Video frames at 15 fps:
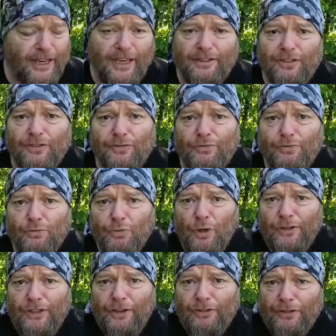I'll just
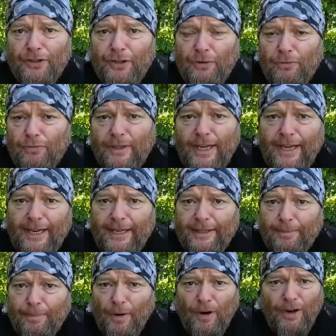run you through
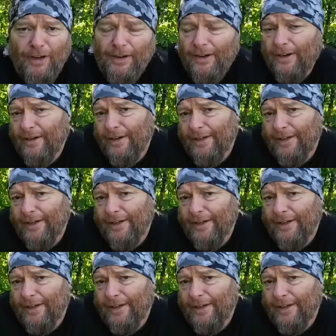the boiler